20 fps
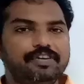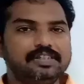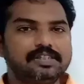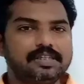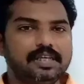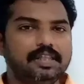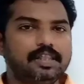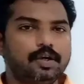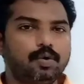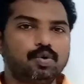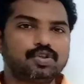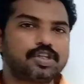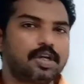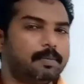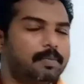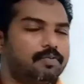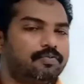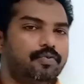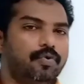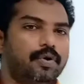See the
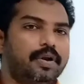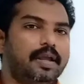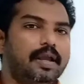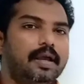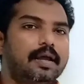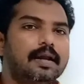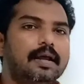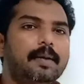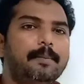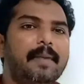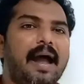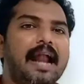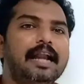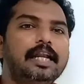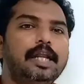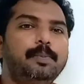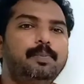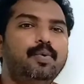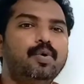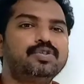question number 4 here. A
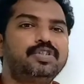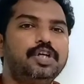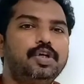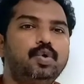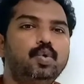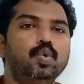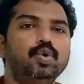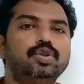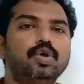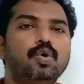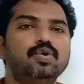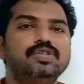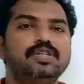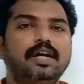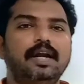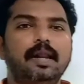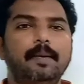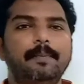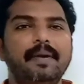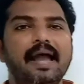man deposited
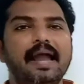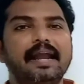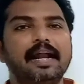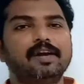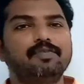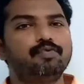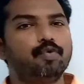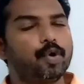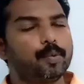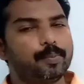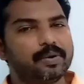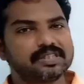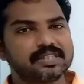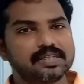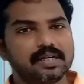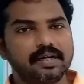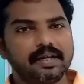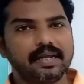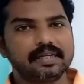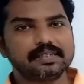2000 in a bank at
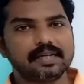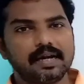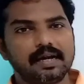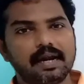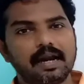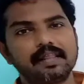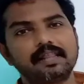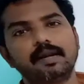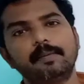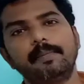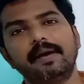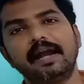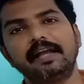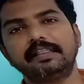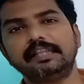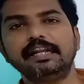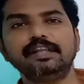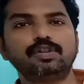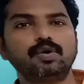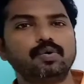4% and another
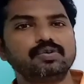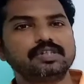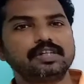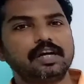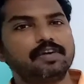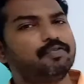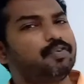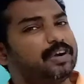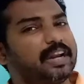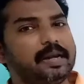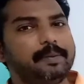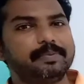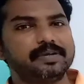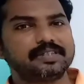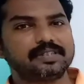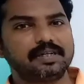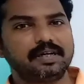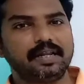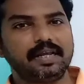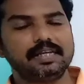bank 3000 at
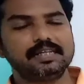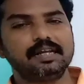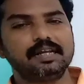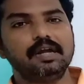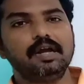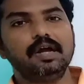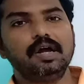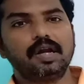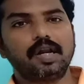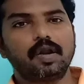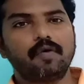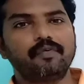14%.